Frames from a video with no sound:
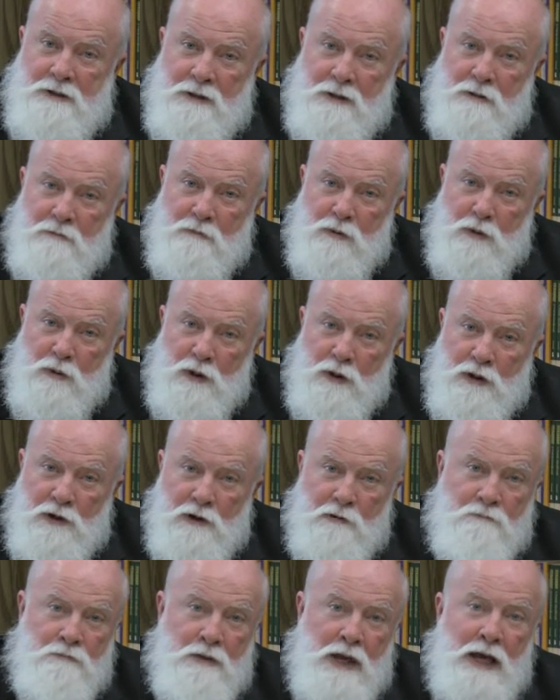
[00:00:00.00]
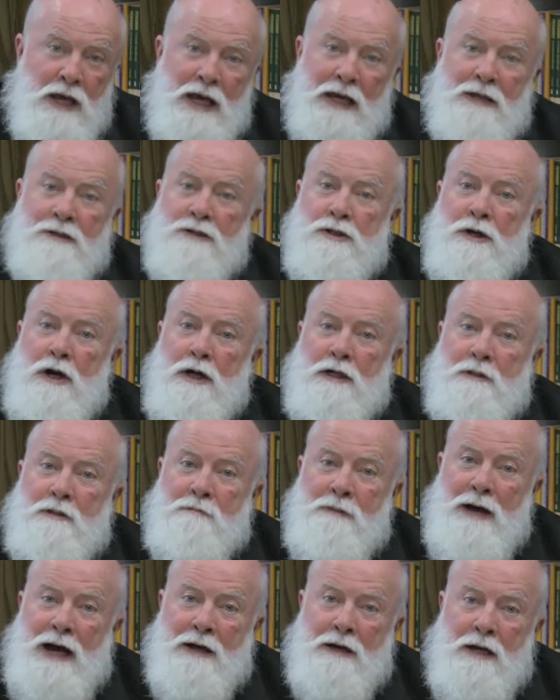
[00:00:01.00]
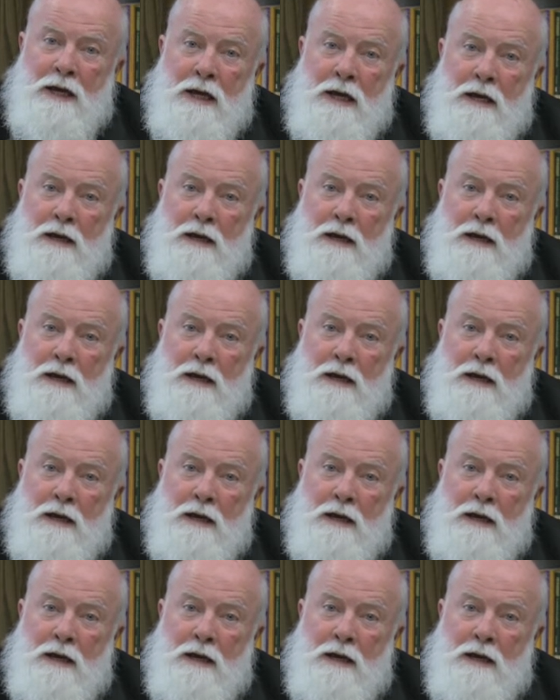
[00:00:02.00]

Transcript: to the border and talked about